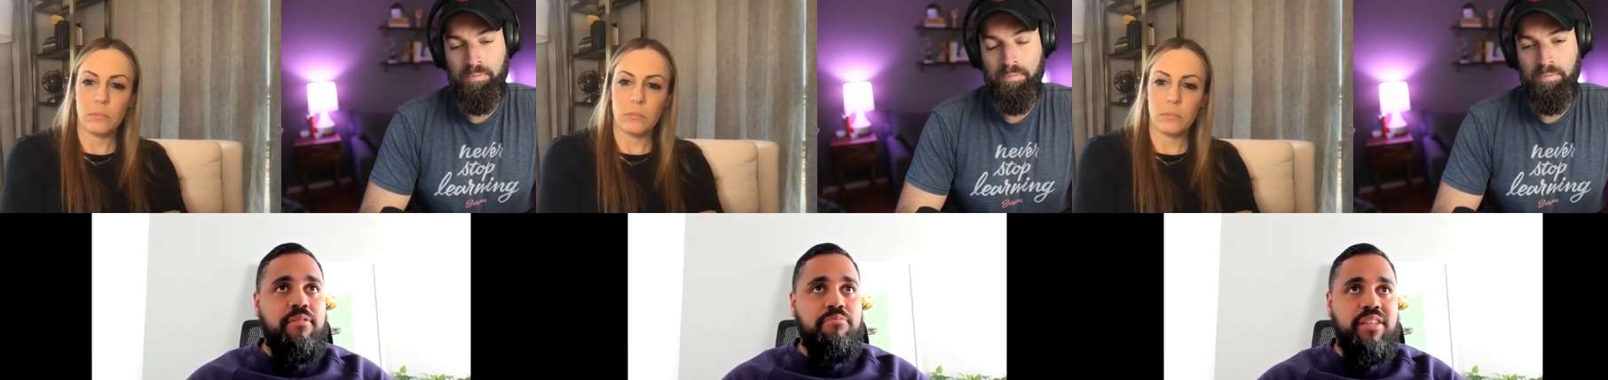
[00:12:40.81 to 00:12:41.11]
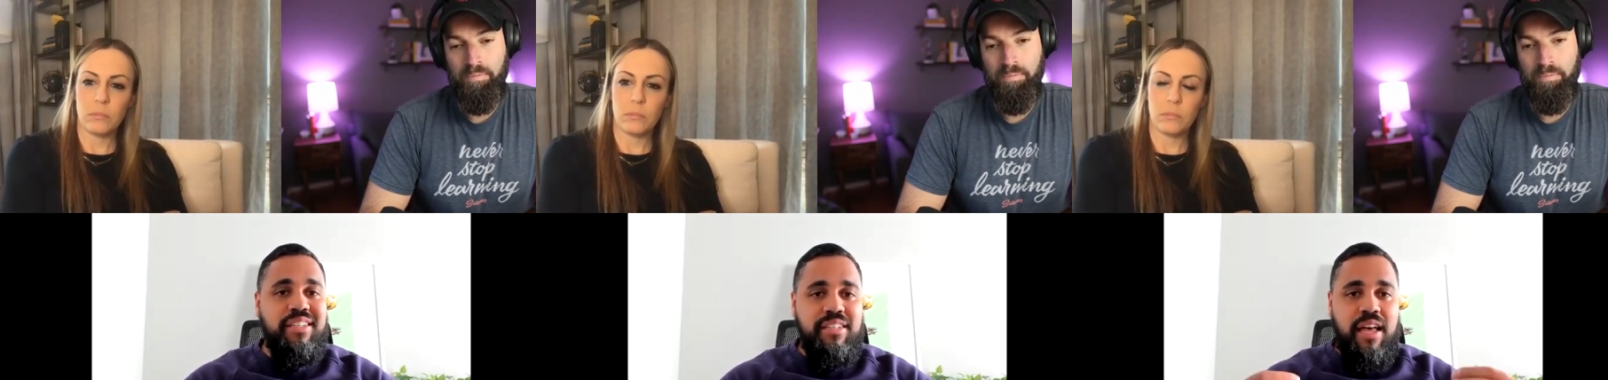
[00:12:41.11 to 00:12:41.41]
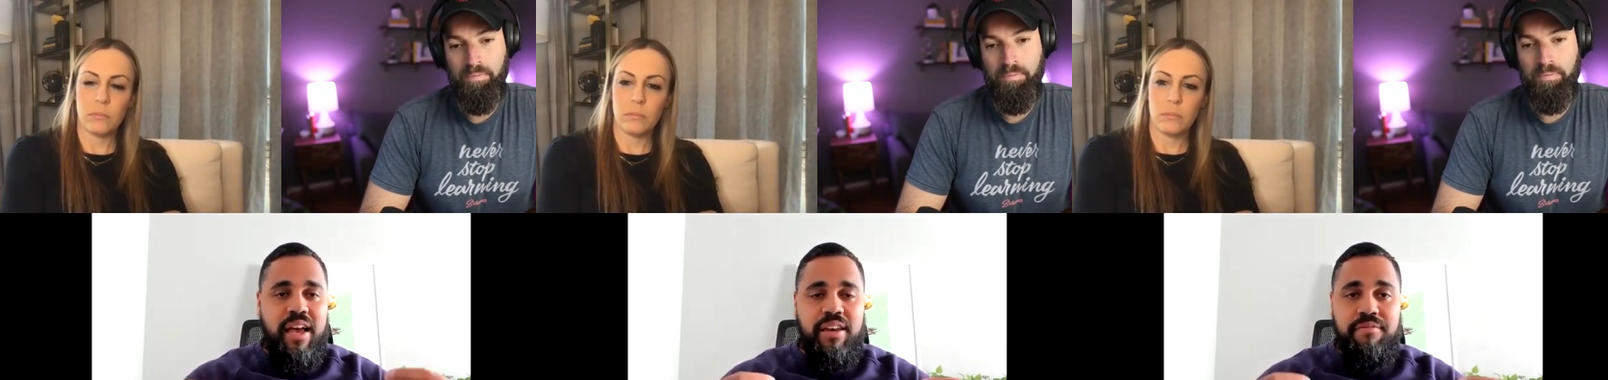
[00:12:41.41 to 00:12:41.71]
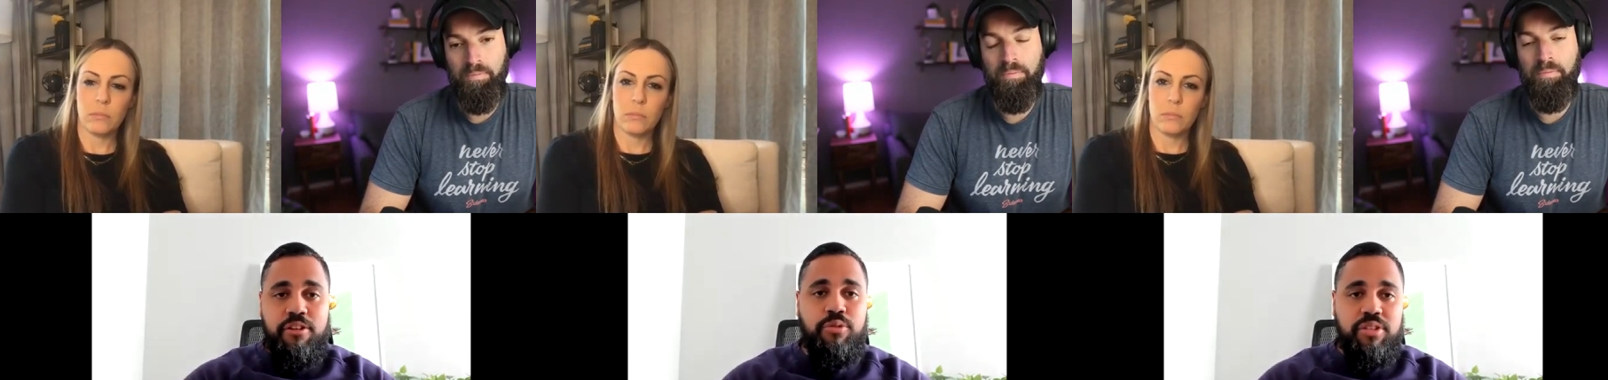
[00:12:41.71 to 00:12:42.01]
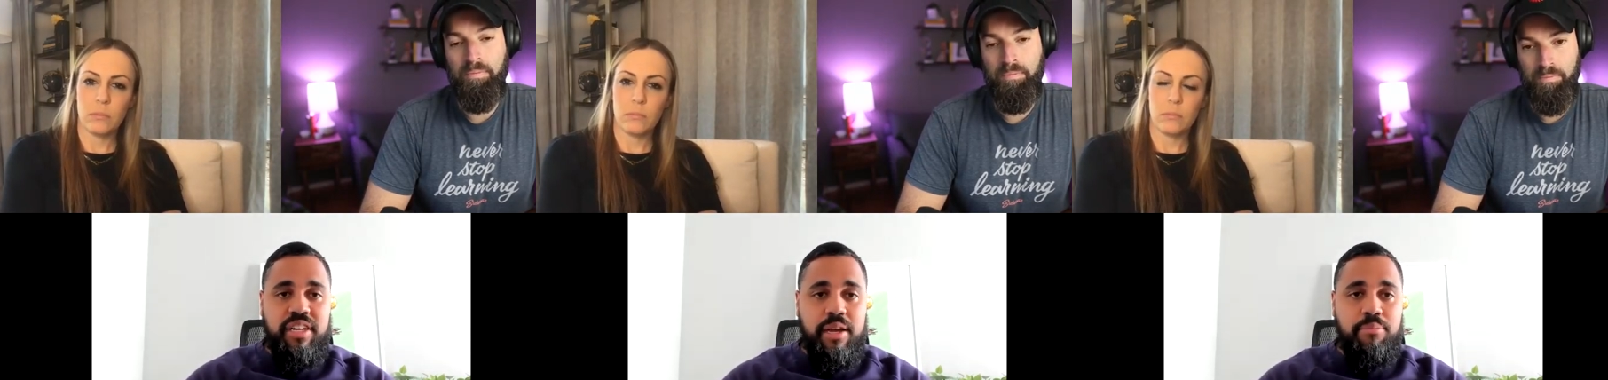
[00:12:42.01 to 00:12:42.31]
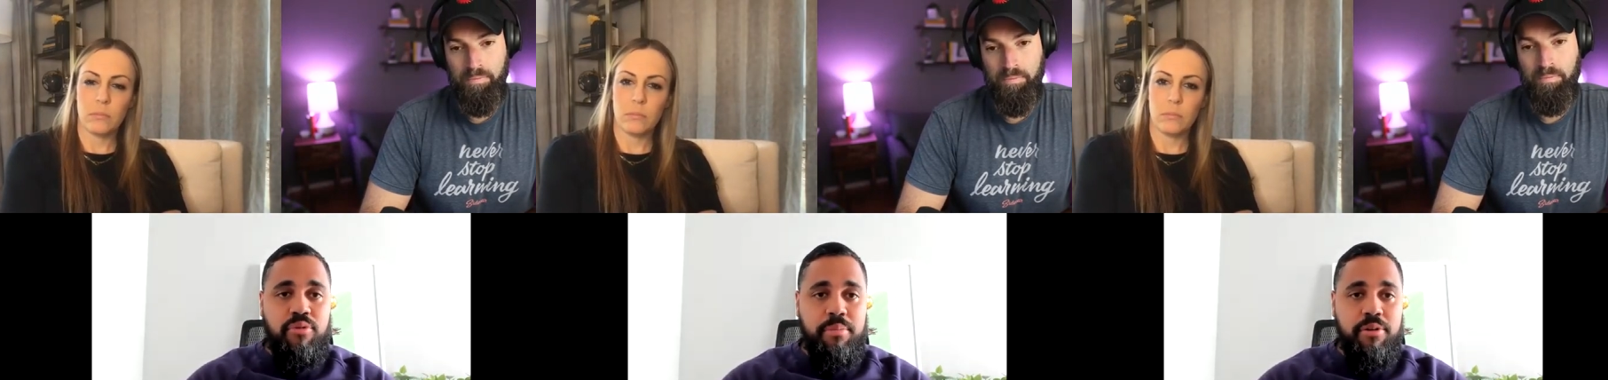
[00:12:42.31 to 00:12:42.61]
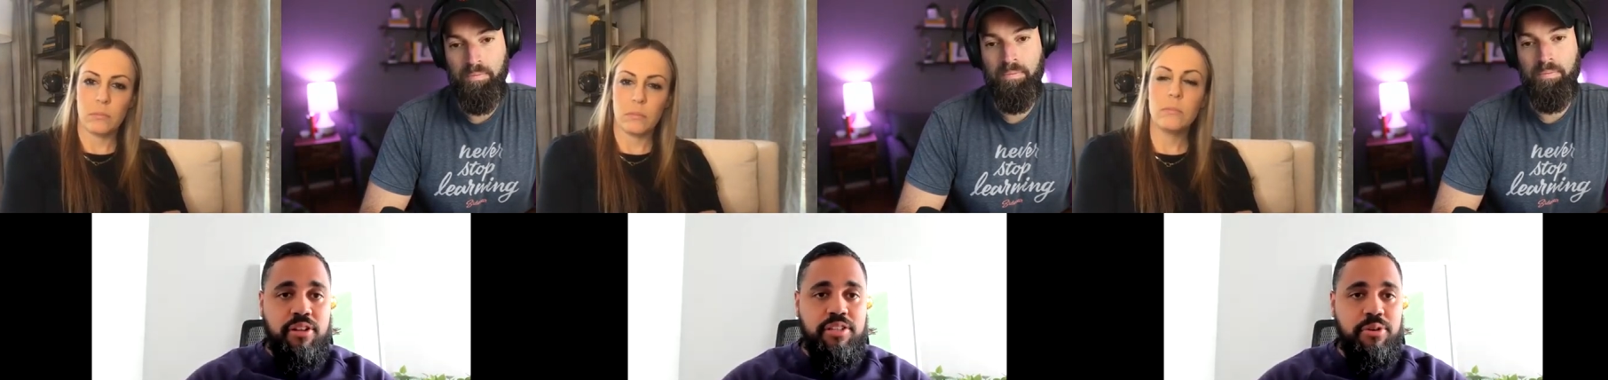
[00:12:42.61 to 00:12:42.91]
Speaker 1: design and visual standpoint, but
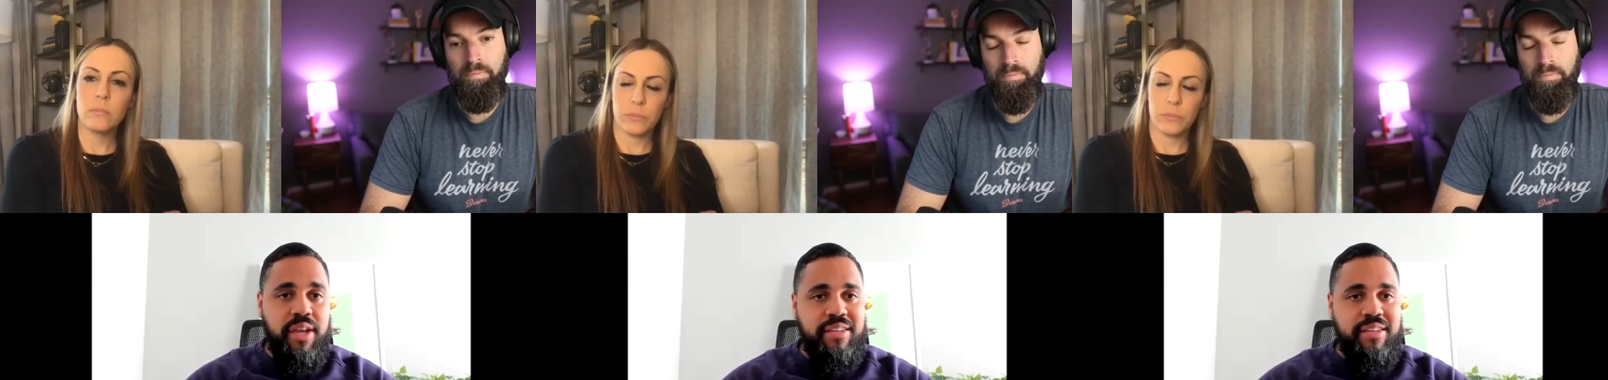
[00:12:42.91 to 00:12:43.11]
also a